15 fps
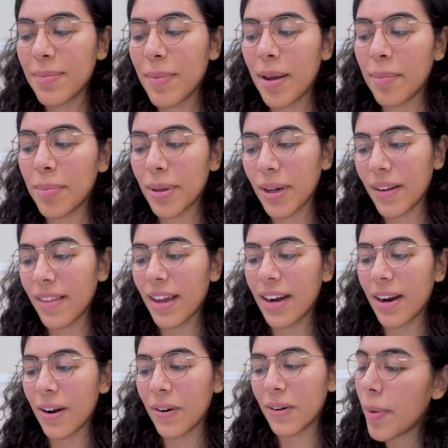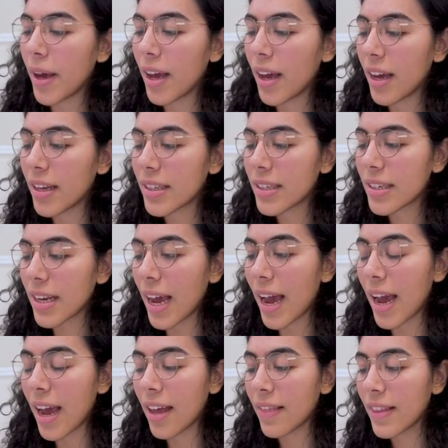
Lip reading: might blur that out. But at